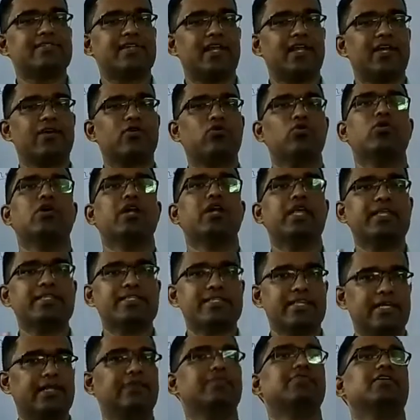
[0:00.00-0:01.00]
like gold and
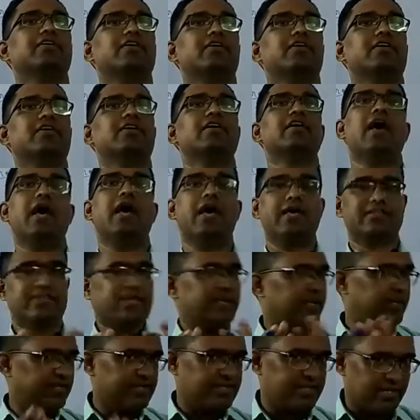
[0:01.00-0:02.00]
silver as
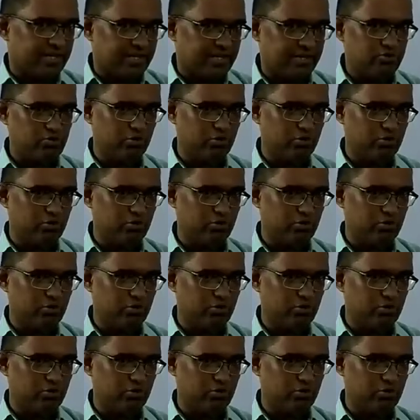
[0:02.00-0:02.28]
currency.